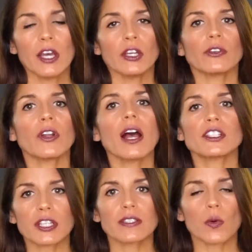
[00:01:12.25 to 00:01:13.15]
You're not
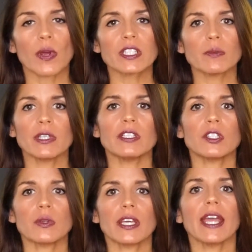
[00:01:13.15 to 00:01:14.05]
just going to be
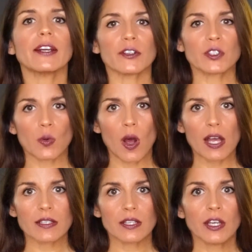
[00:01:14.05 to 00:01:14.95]
doing air
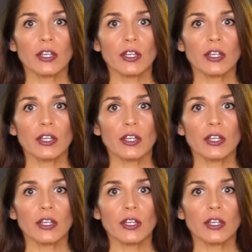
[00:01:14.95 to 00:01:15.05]
squats.